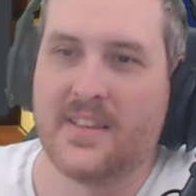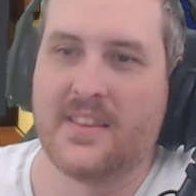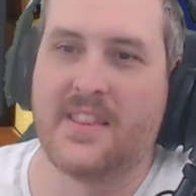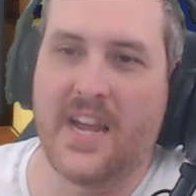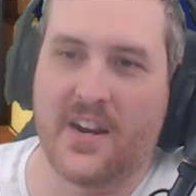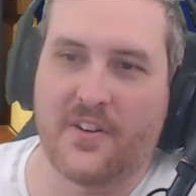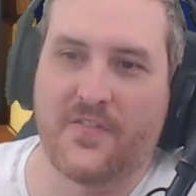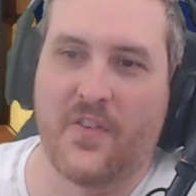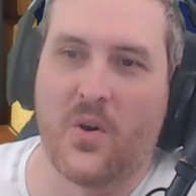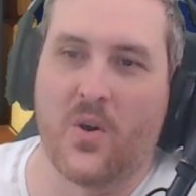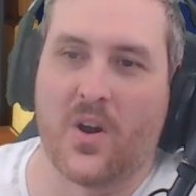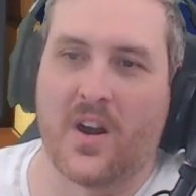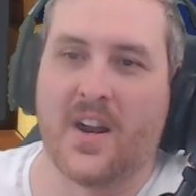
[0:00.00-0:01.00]

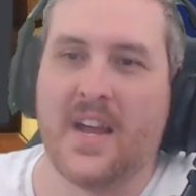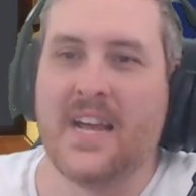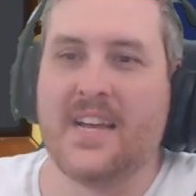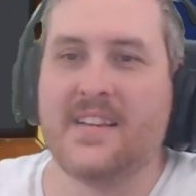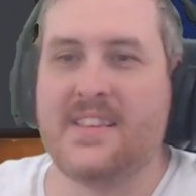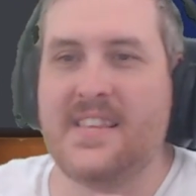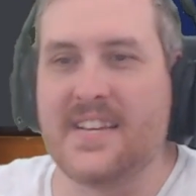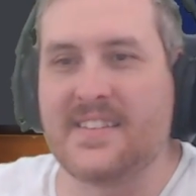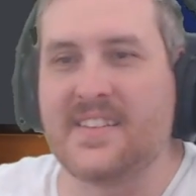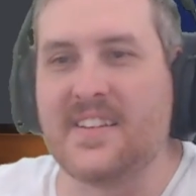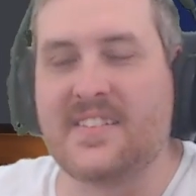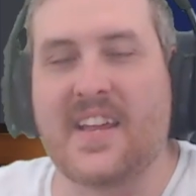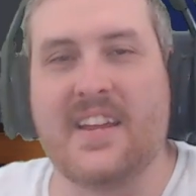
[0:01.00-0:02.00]
Therefore, this
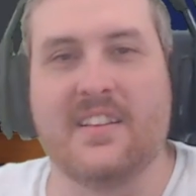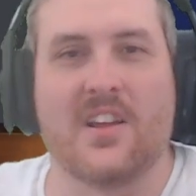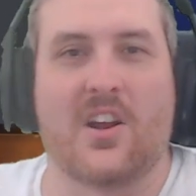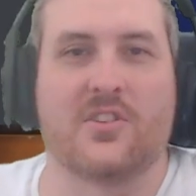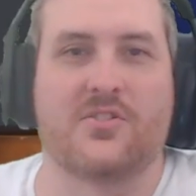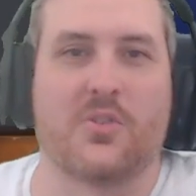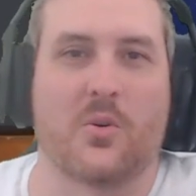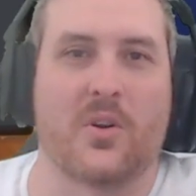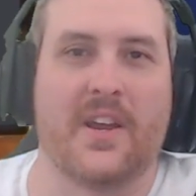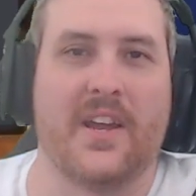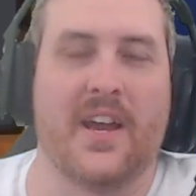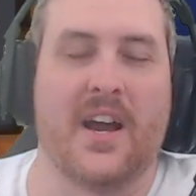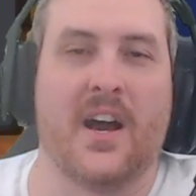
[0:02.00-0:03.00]
is a
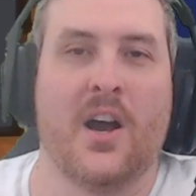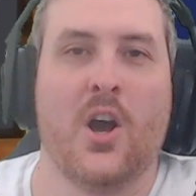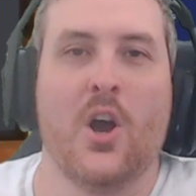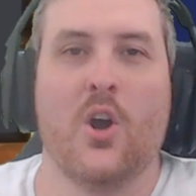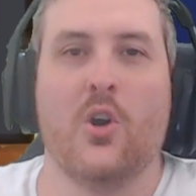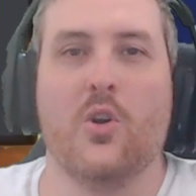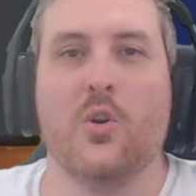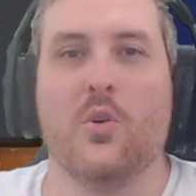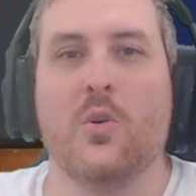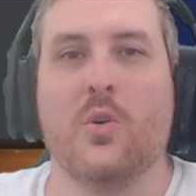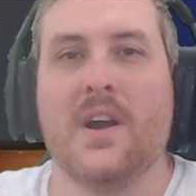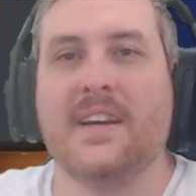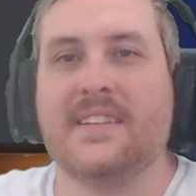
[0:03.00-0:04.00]
Lartoria
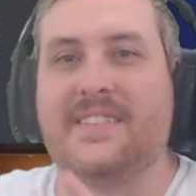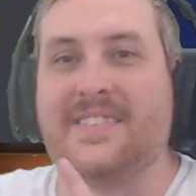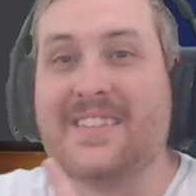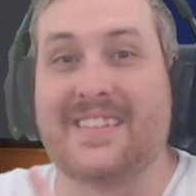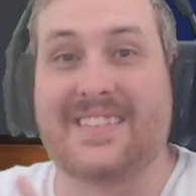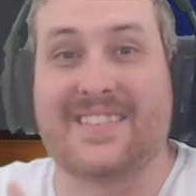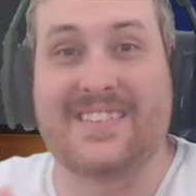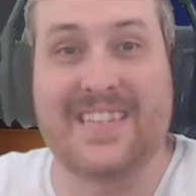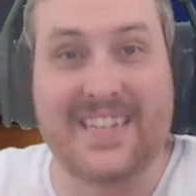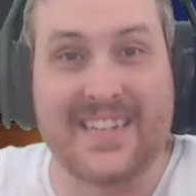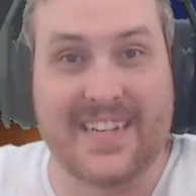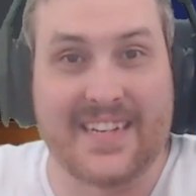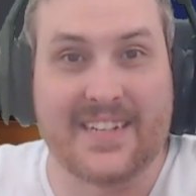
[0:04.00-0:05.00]
who
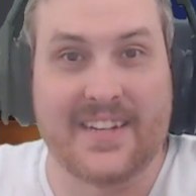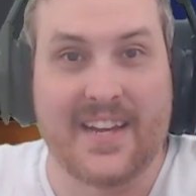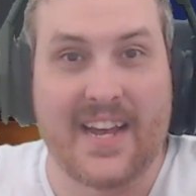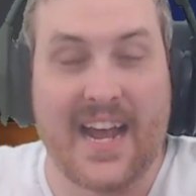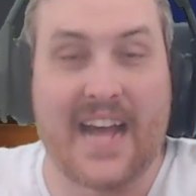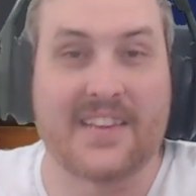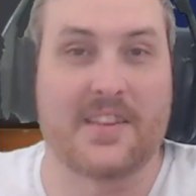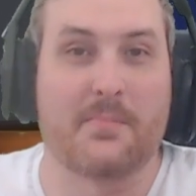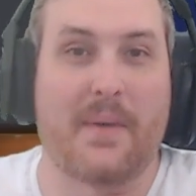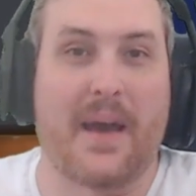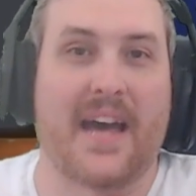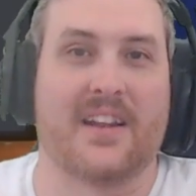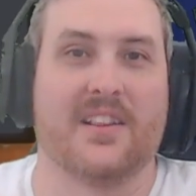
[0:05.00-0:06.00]
succeeded at the
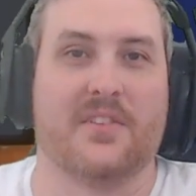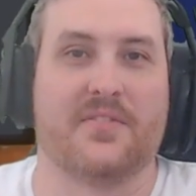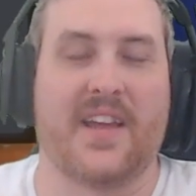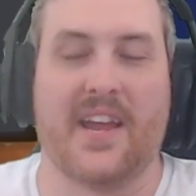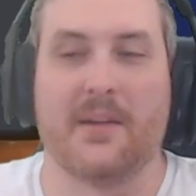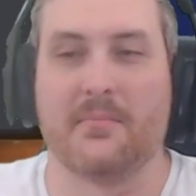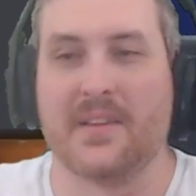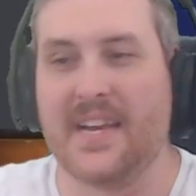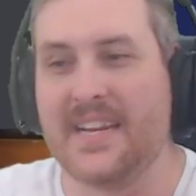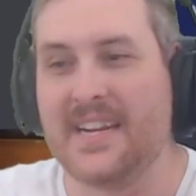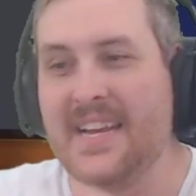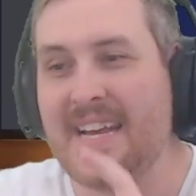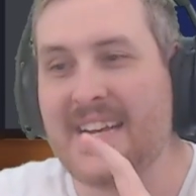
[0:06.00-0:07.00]
Battle of
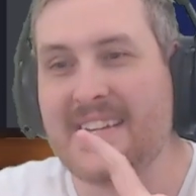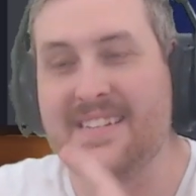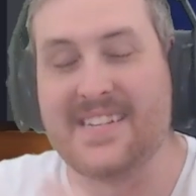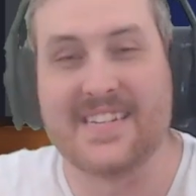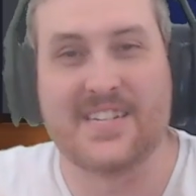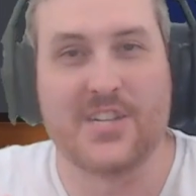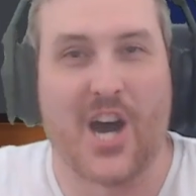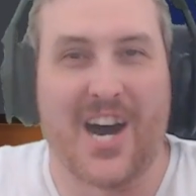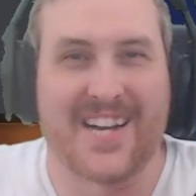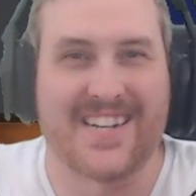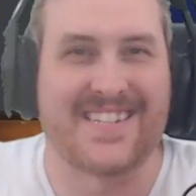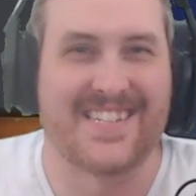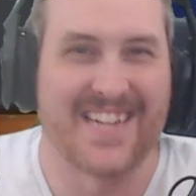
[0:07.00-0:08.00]
Camlan, did
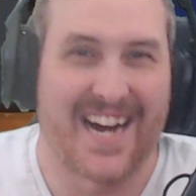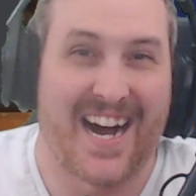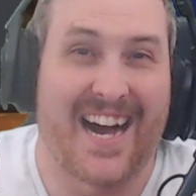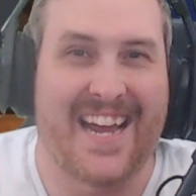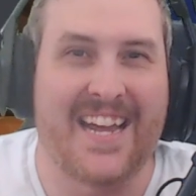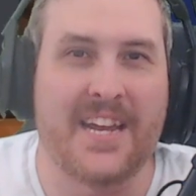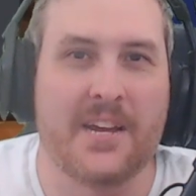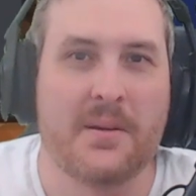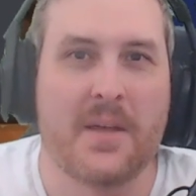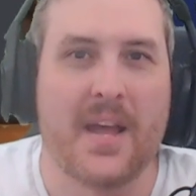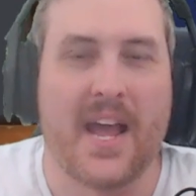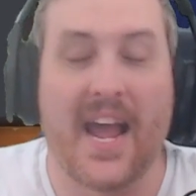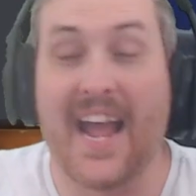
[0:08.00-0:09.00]
not die,
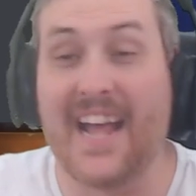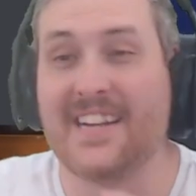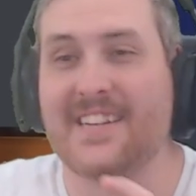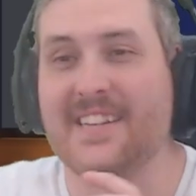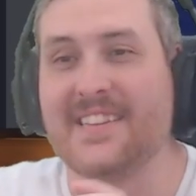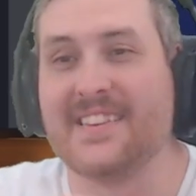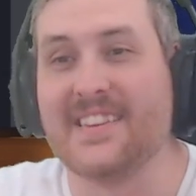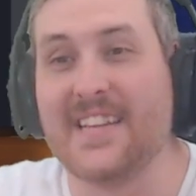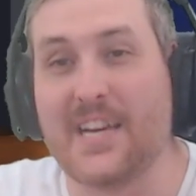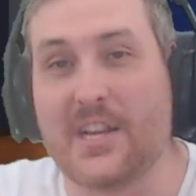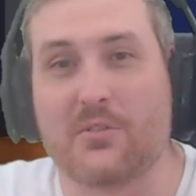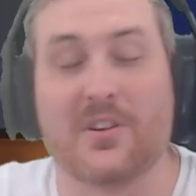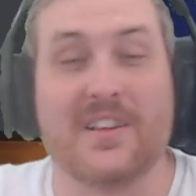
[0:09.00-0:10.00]
and
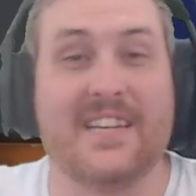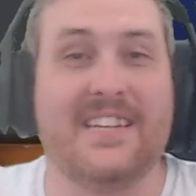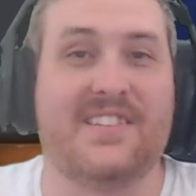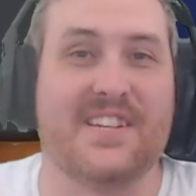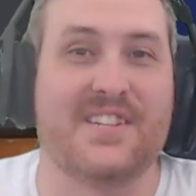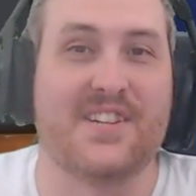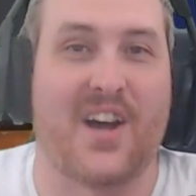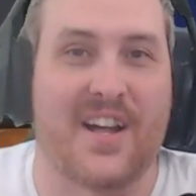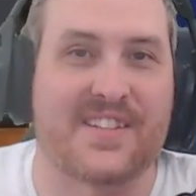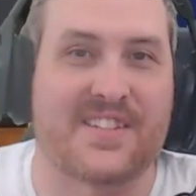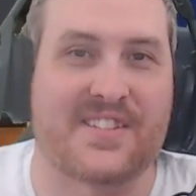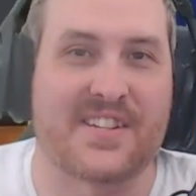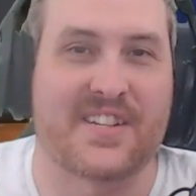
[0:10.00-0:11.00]
literally did
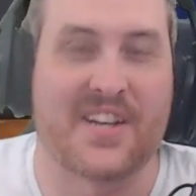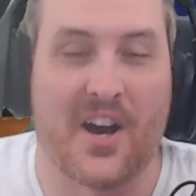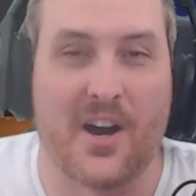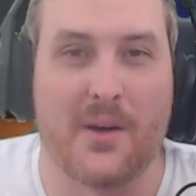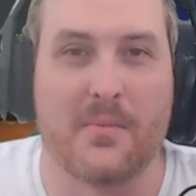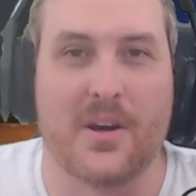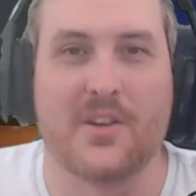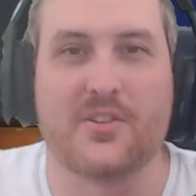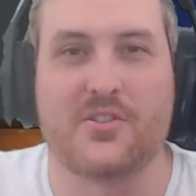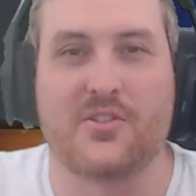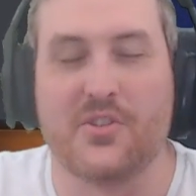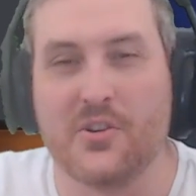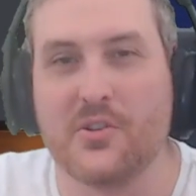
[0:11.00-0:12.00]
not succumb
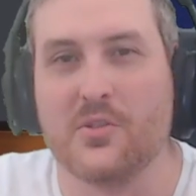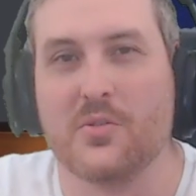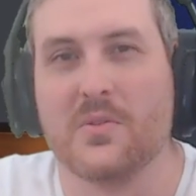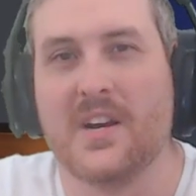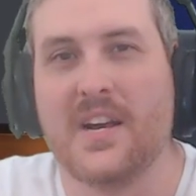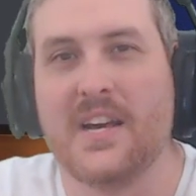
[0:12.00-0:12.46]
to